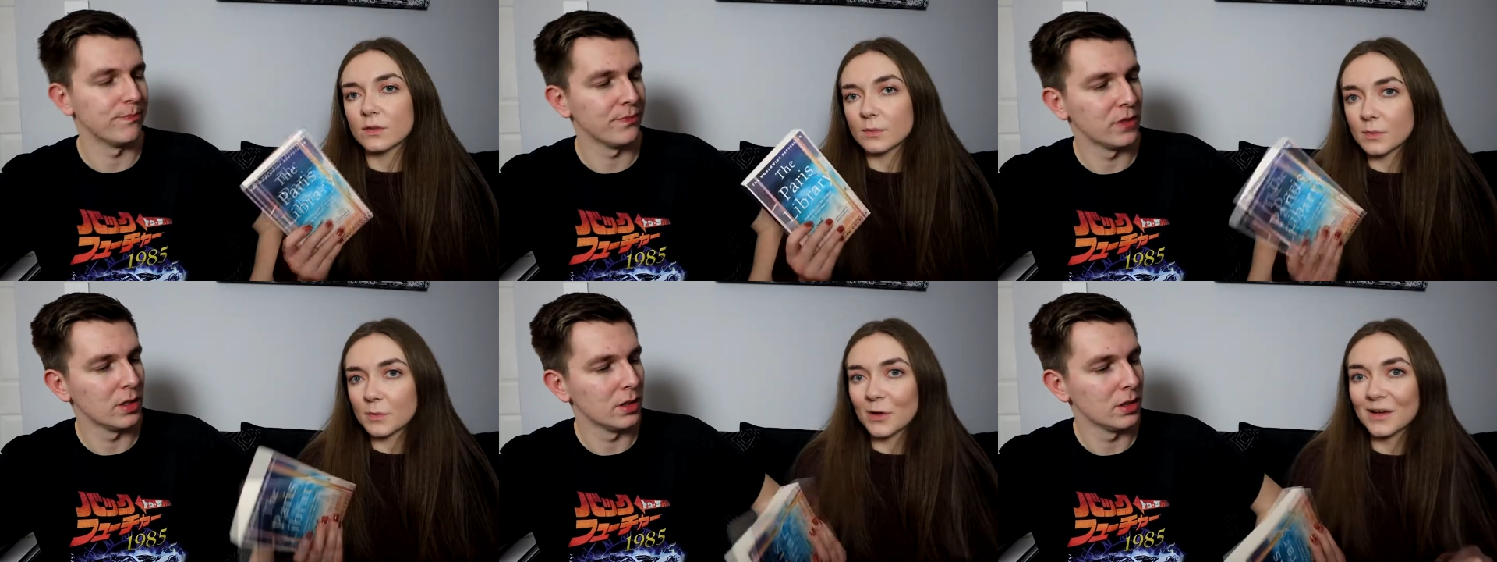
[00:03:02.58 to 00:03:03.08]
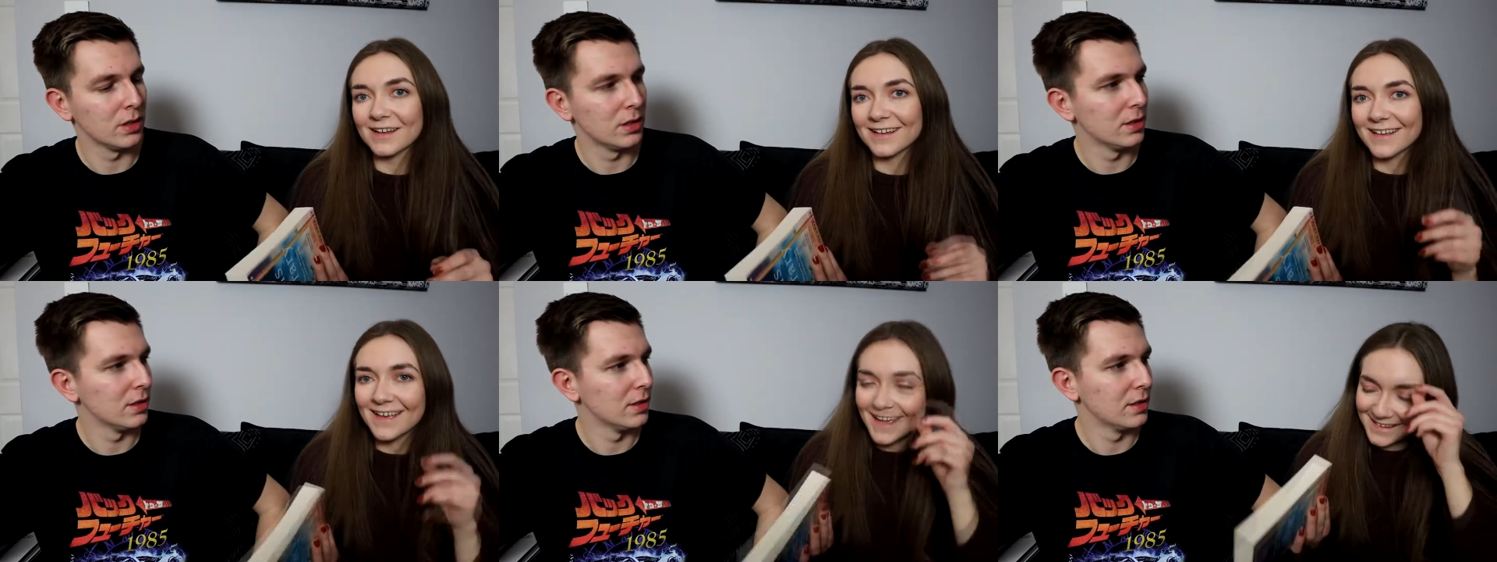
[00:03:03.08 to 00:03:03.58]
Speaker 1: That we
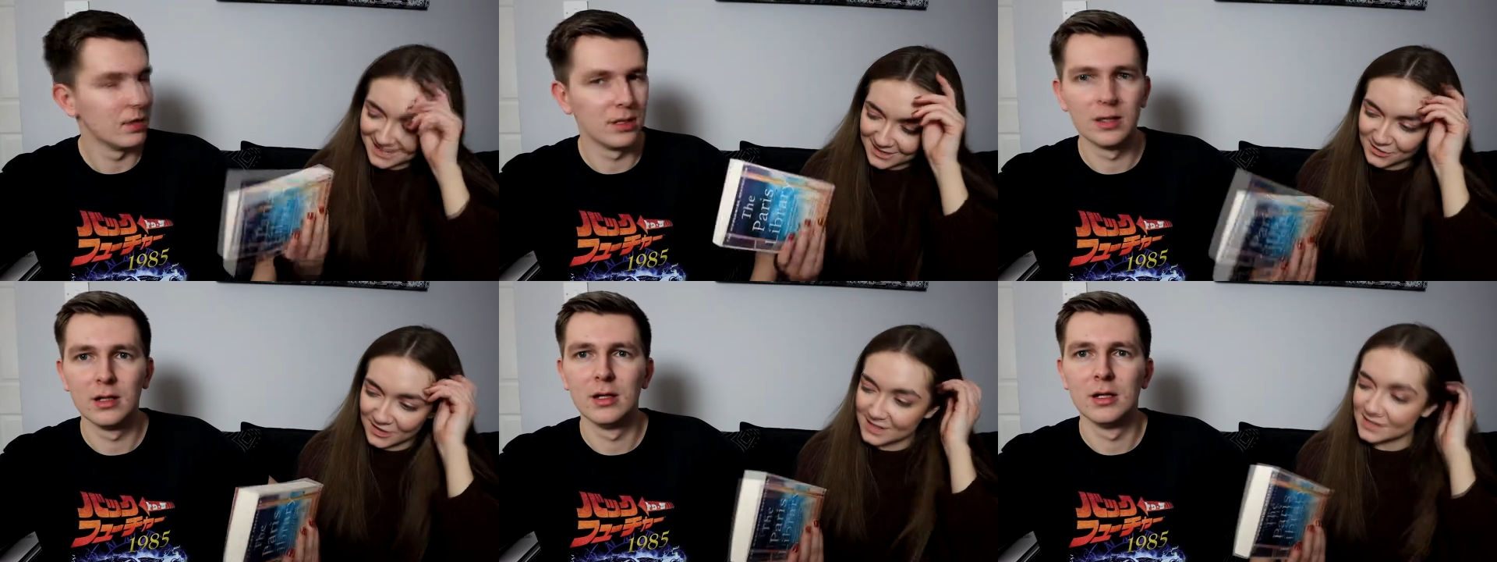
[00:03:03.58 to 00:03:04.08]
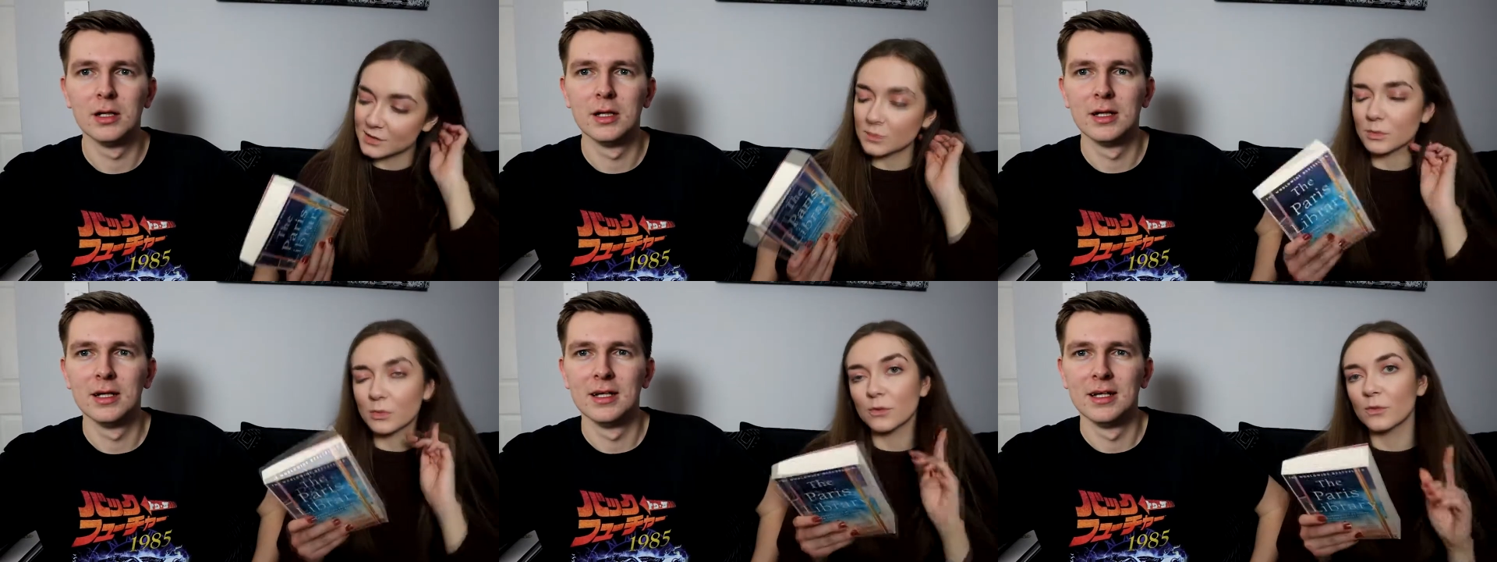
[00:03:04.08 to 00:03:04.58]
it's interesting that we
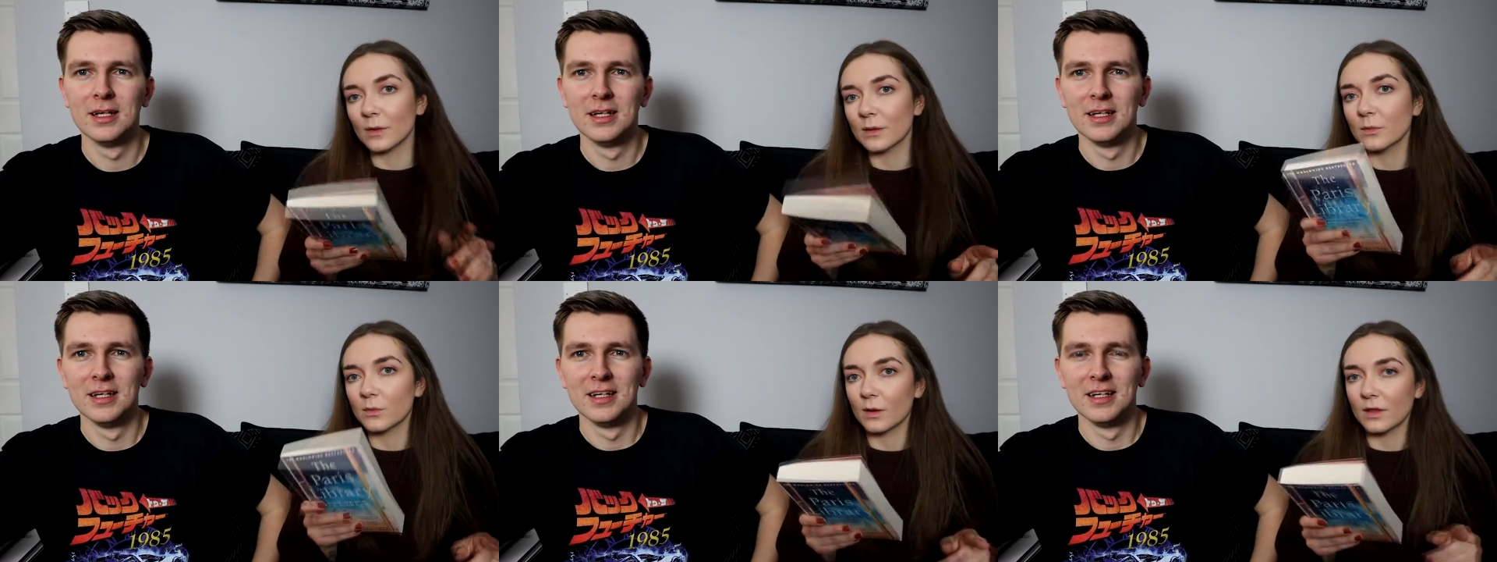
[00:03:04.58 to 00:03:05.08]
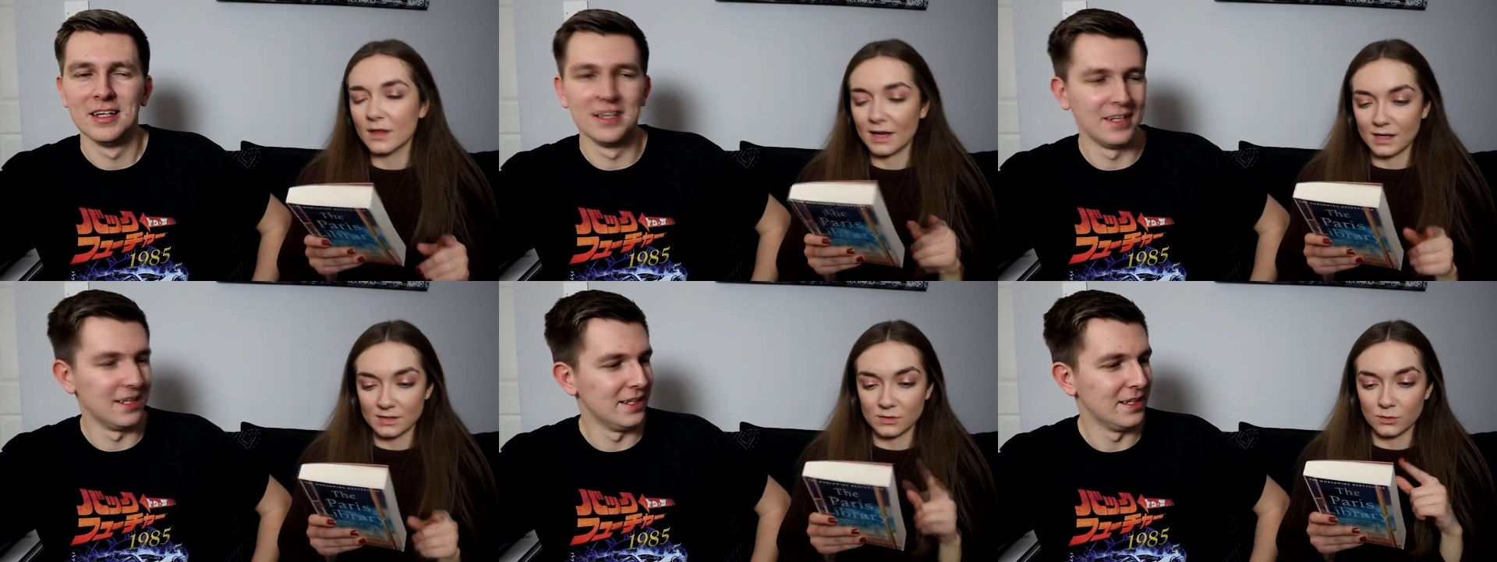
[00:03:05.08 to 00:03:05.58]
both went with one that
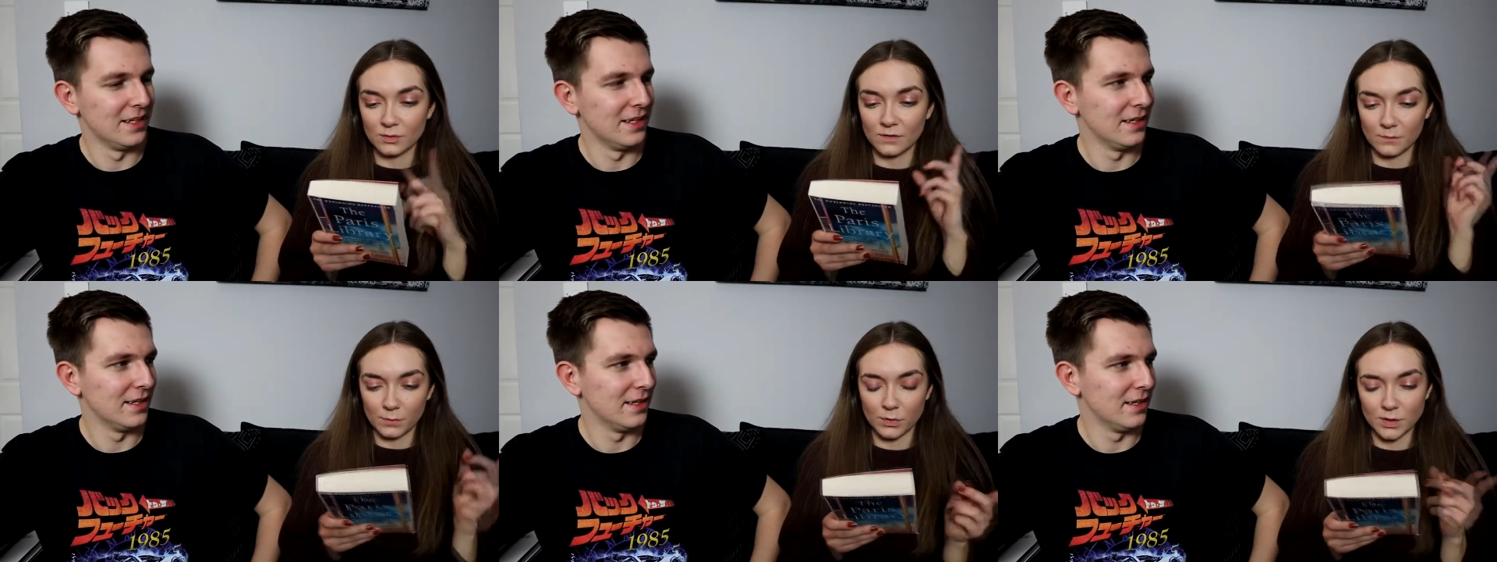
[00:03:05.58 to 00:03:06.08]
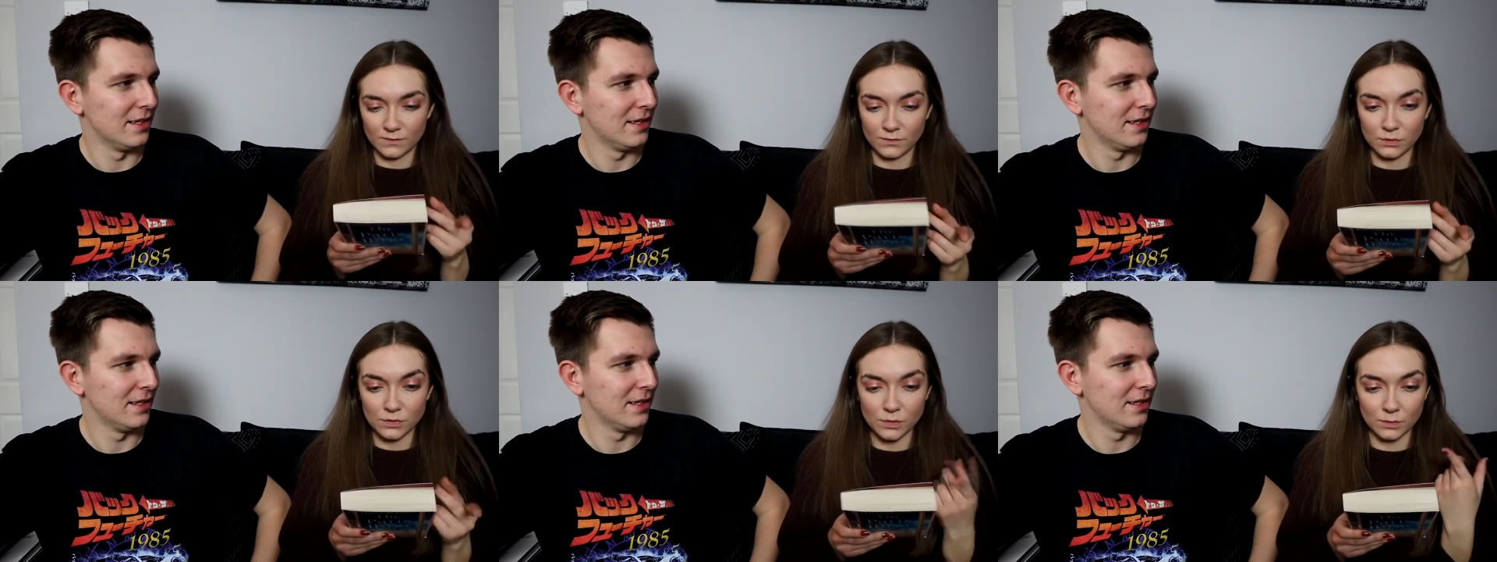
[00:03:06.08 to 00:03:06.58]
has two different point of
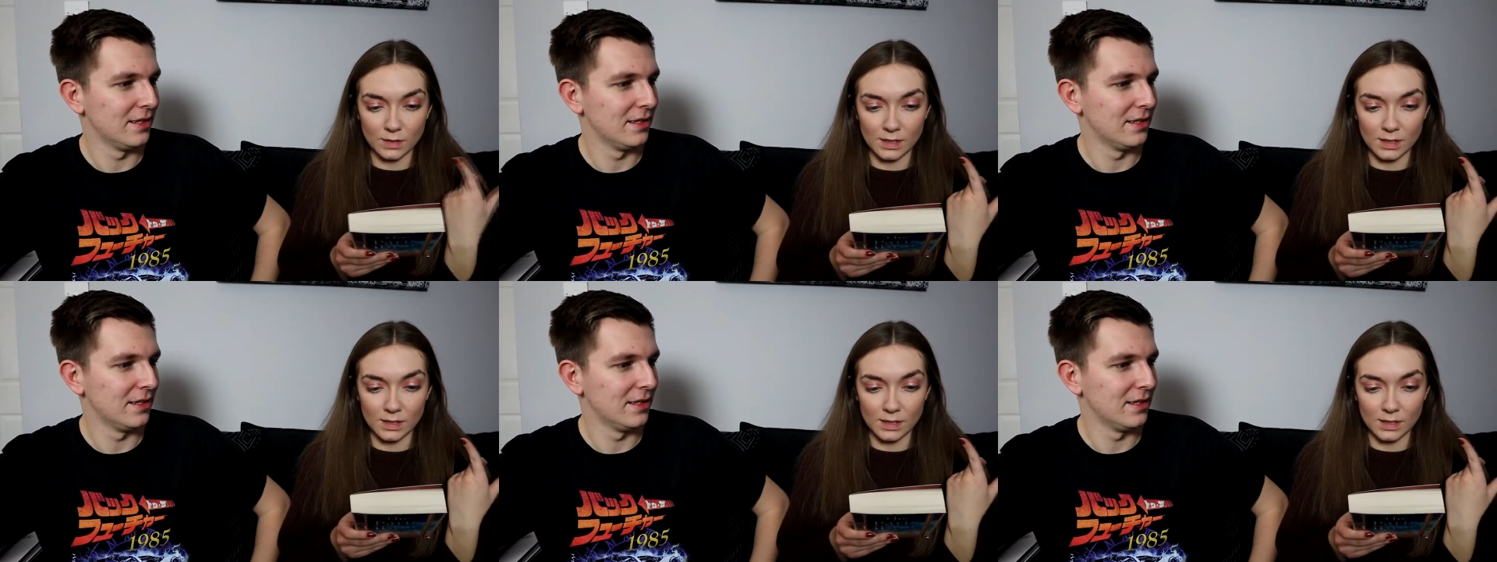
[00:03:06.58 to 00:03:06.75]
views, so